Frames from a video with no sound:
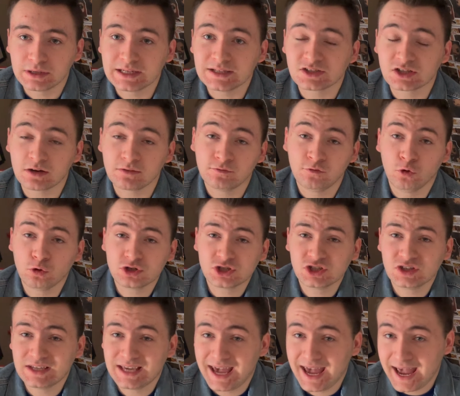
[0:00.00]
he's
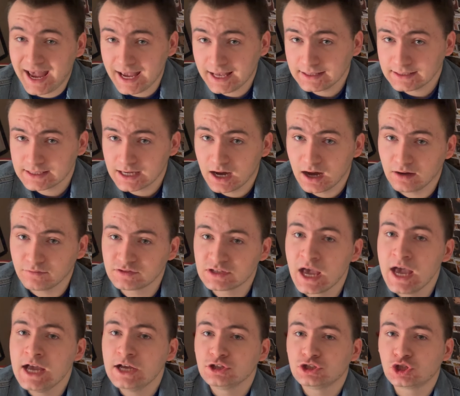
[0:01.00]
unfortunately handcuffed
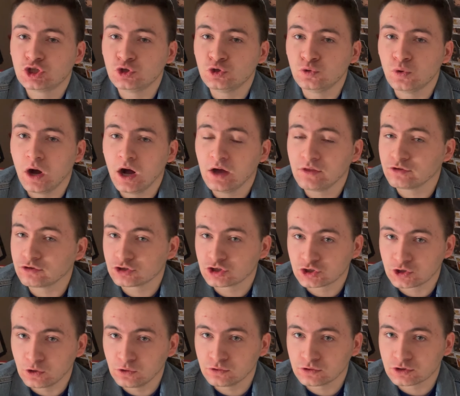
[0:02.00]
to other
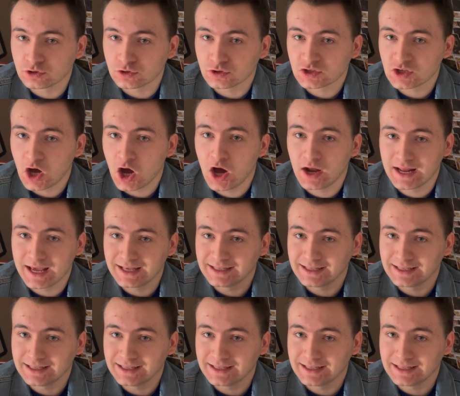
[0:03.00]
soldiers on a